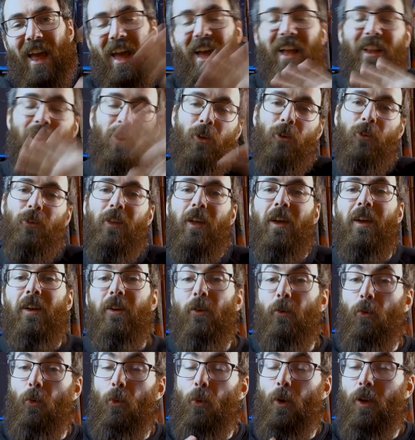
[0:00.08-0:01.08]
Hello there,
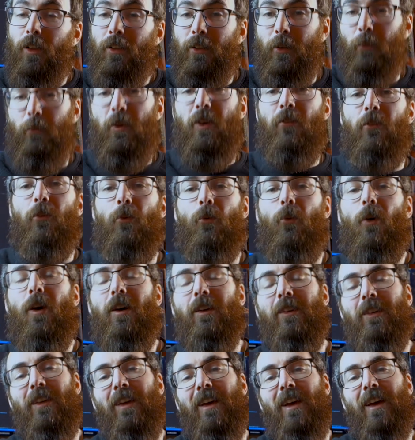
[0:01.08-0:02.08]
welcome
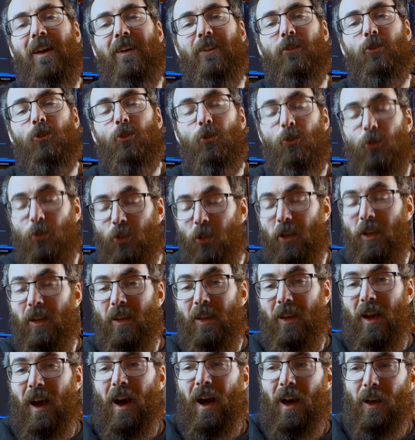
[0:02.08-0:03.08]
everyone.
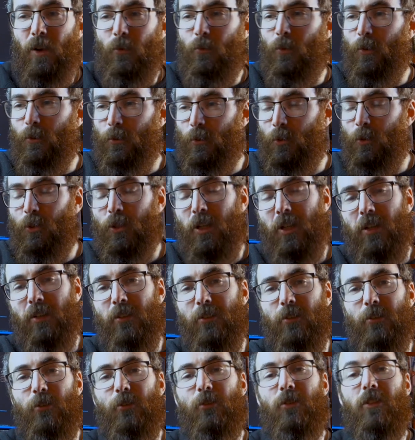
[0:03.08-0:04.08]
Today I want to tell
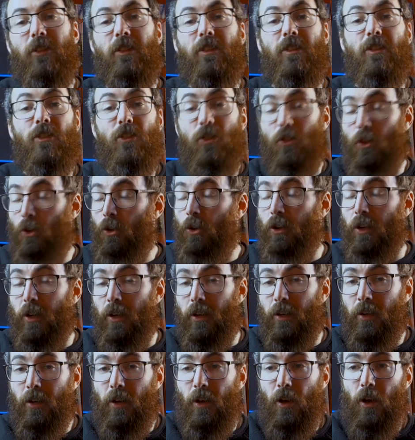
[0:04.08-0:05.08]
you the
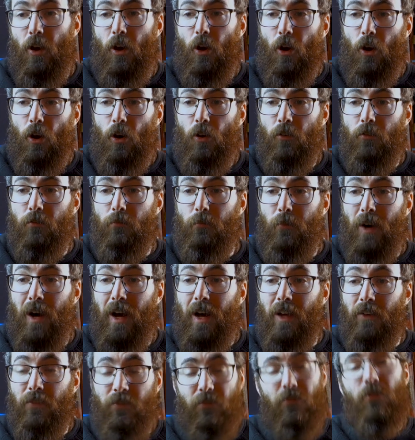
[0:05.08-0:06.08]
story of
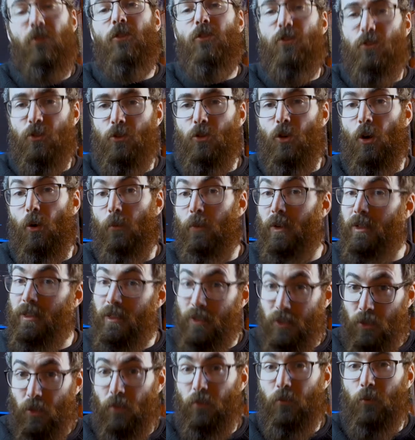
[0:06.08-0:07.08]
my first job as a
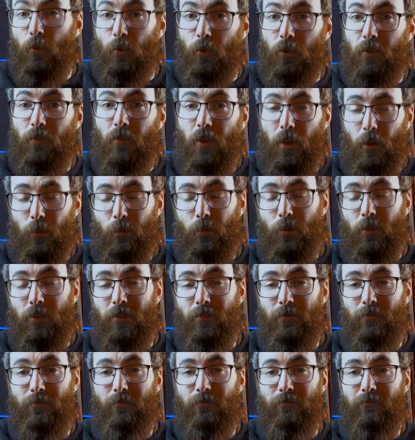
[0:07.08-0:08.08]
software developer.
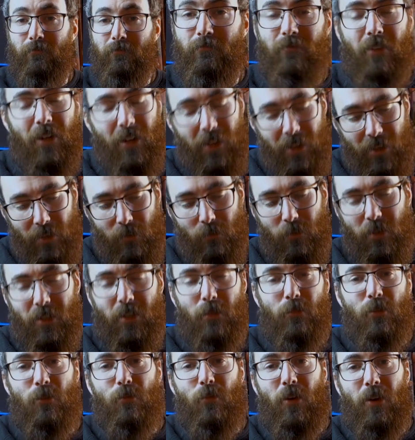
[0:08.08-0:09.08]
Hi, my name
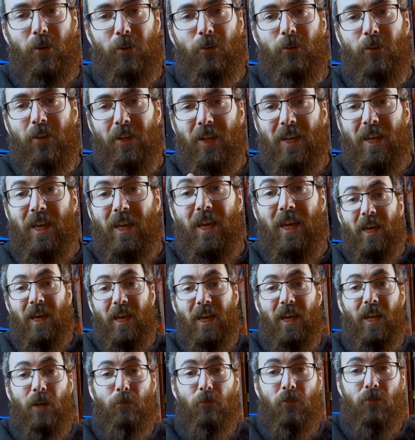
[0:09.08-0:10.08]
is Marco
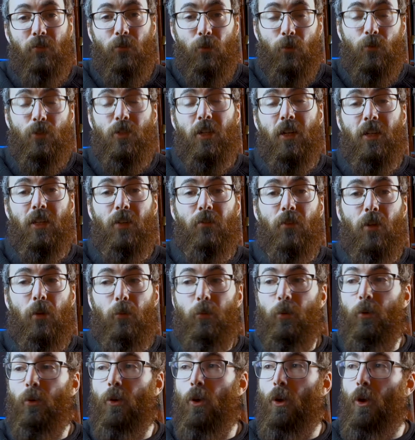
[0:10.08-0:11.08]
and I'm a full stack
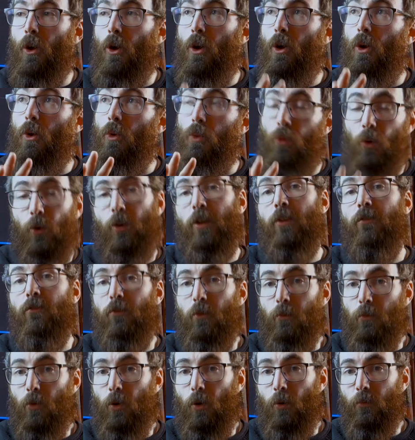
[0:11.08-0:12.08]
developer working
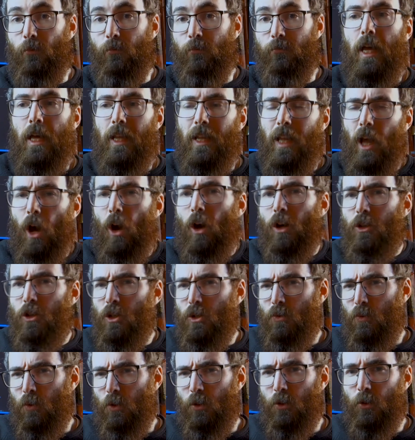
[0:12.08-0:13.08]
from home. Now, I
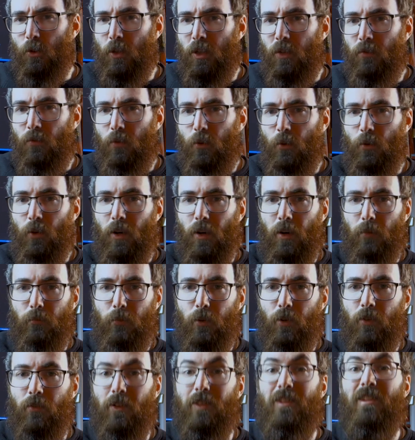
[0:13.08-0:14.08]
just wanted to give you a bit
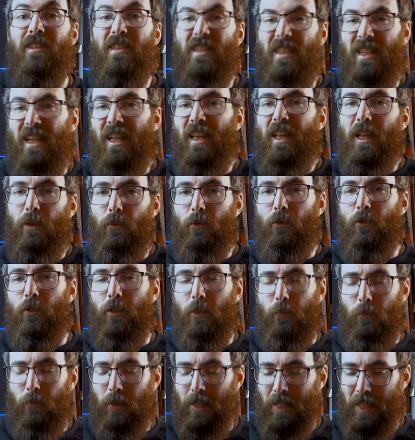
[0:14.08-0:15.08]
of a disclaimer at the
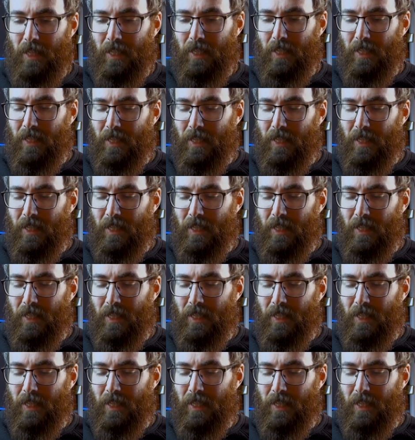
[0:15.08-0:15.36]
beginning.